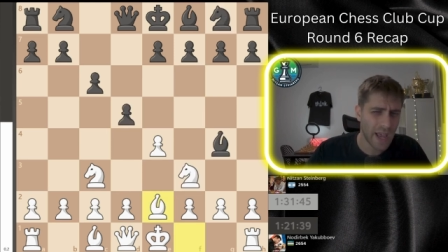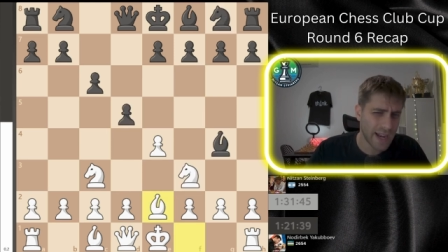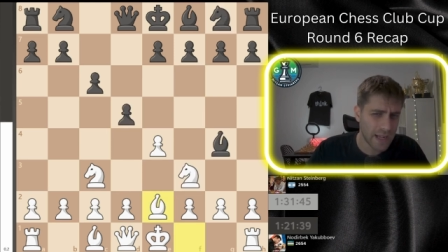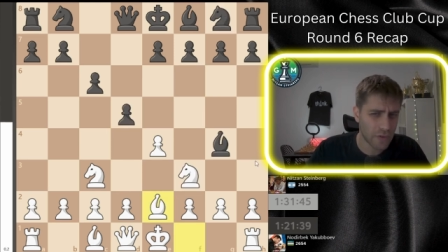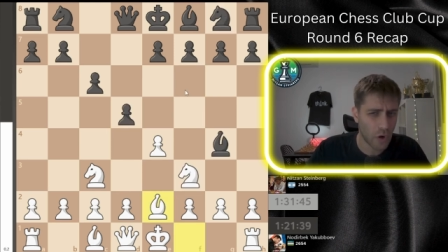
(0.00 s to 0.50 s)

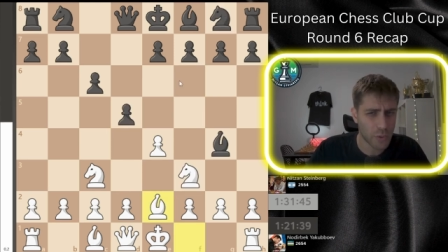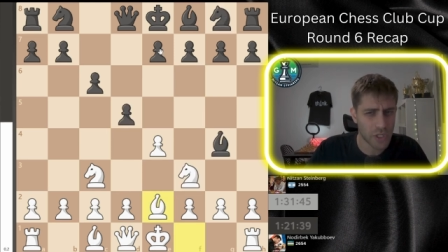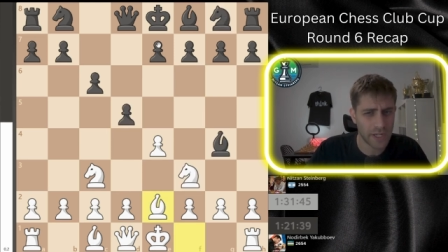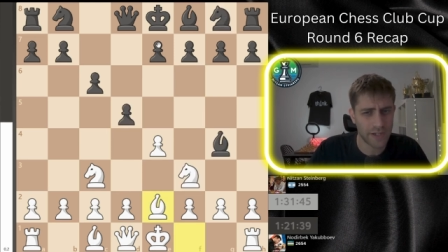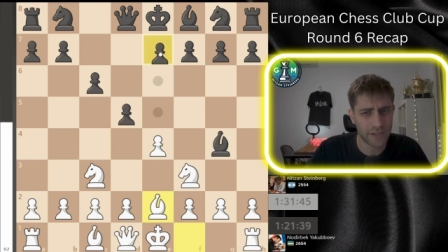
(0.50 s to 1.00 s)
Another
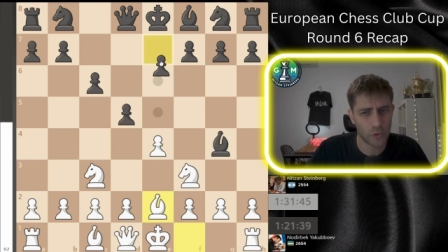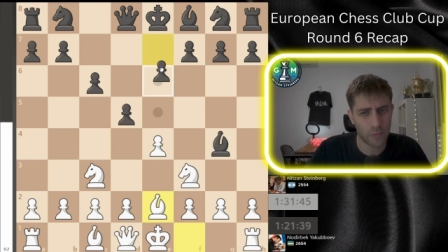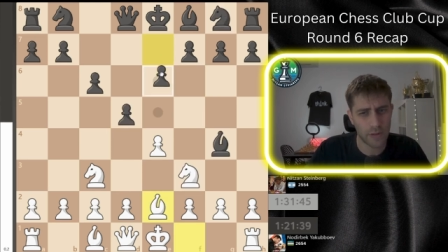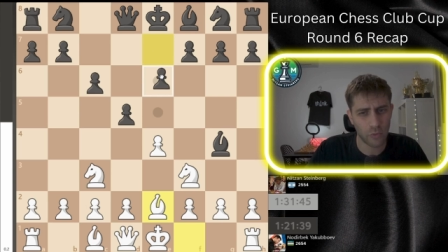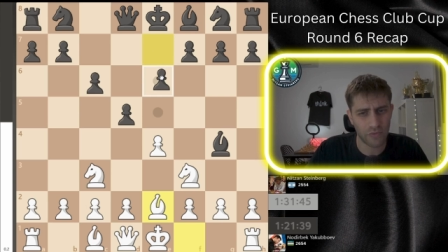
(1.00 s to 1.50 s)
option here to
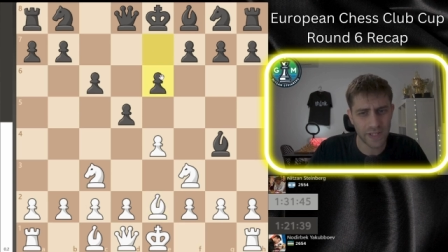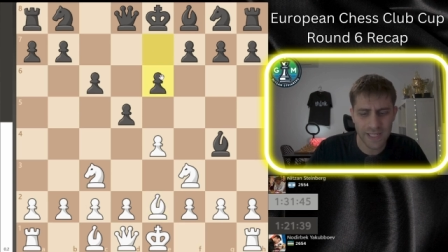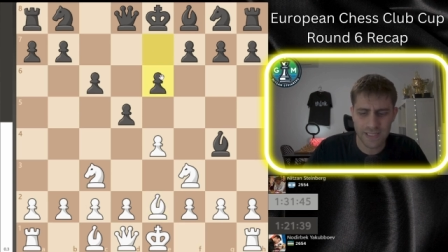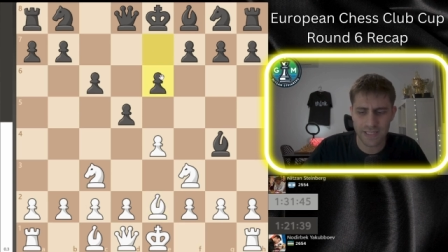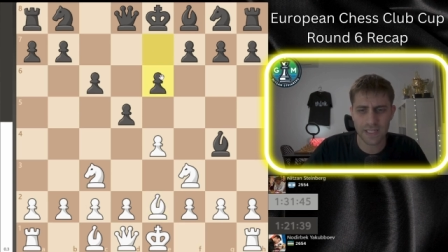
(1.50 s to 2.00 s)
play move
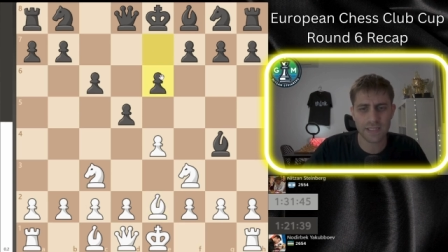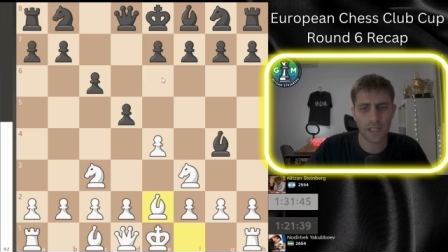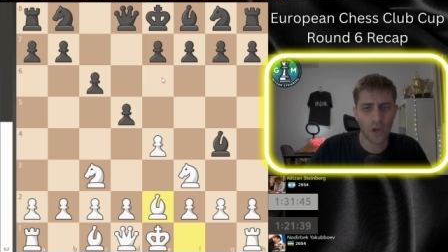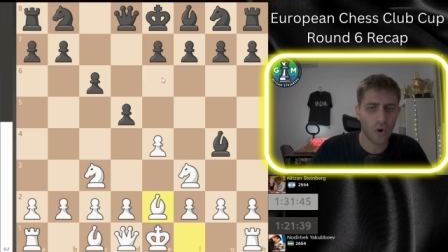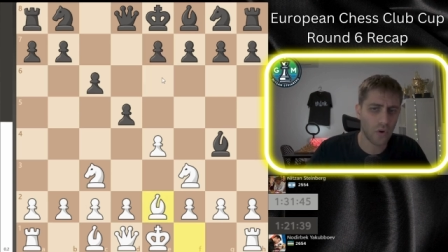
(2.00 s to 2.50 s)
e6
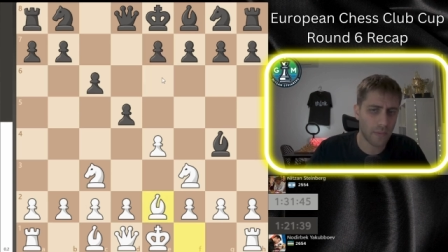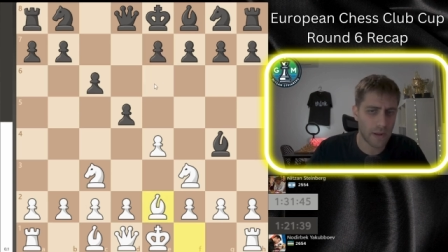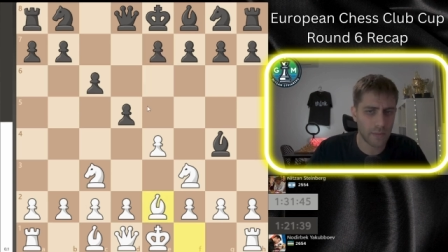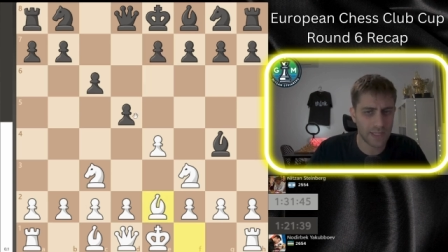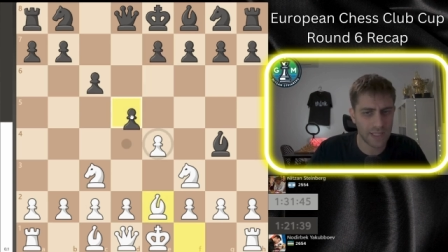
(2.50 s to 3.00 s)
or
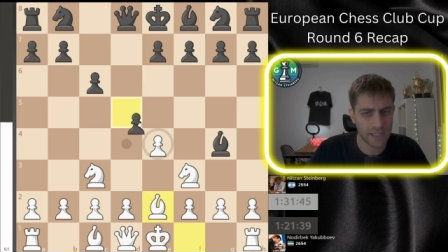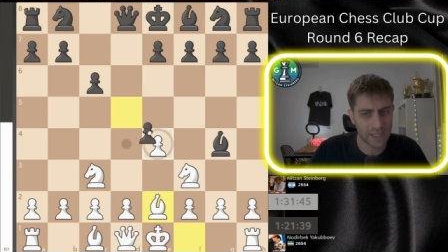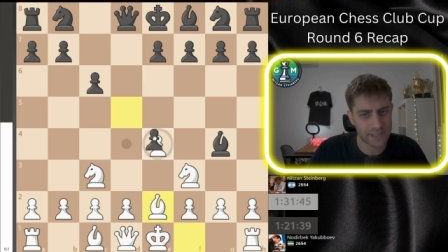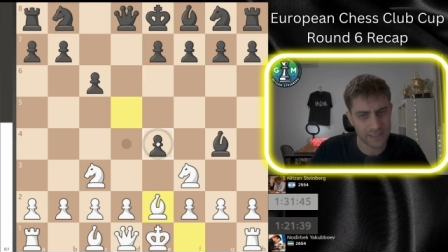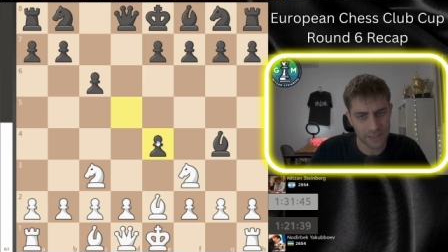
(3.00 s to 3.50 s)
maybe d
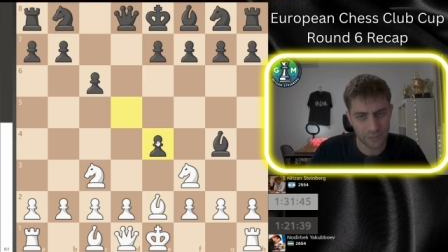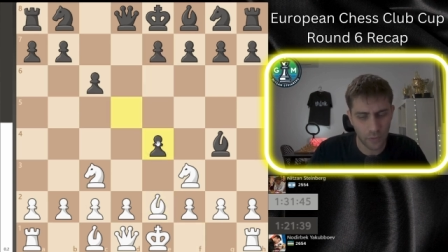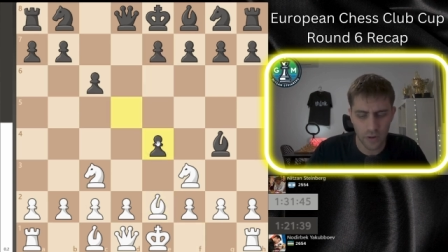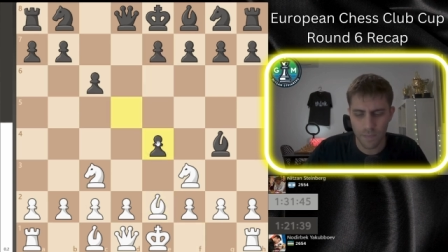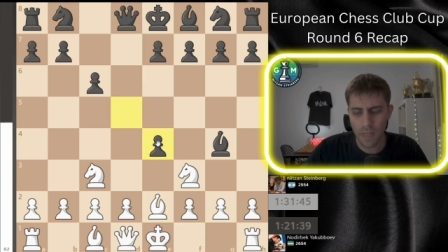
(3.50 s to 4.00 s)
takes
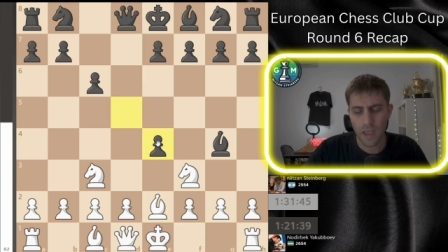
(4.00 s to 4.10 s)
e4,